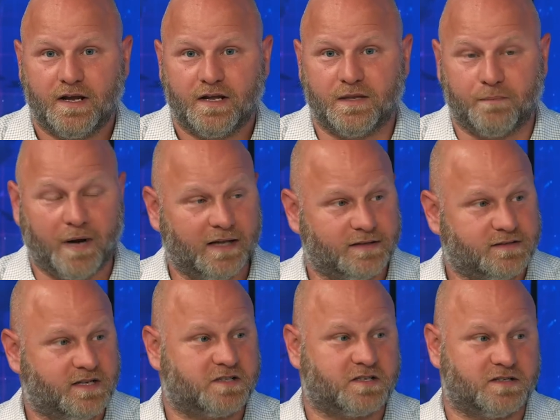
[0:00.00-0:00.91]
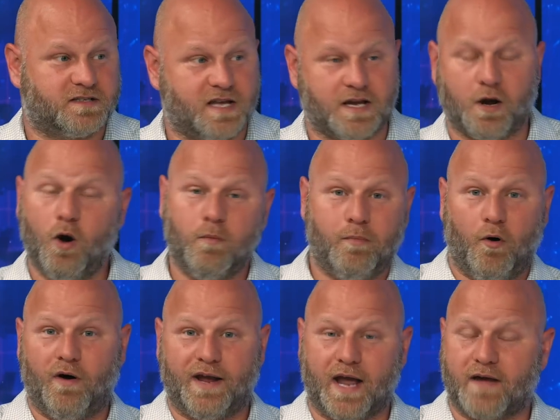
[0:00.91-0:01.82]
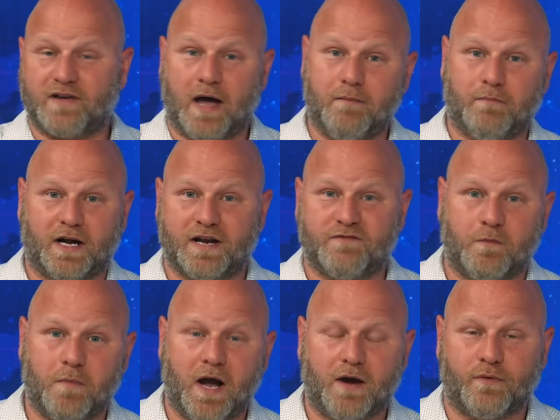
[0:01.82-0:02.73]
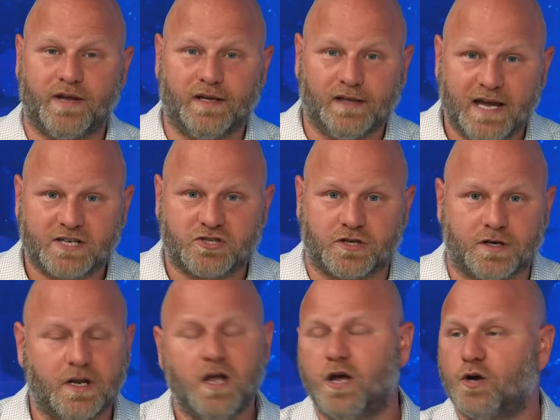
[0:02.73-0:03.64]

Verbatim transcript: The politicians think, oh boy, I've got money for my reelection.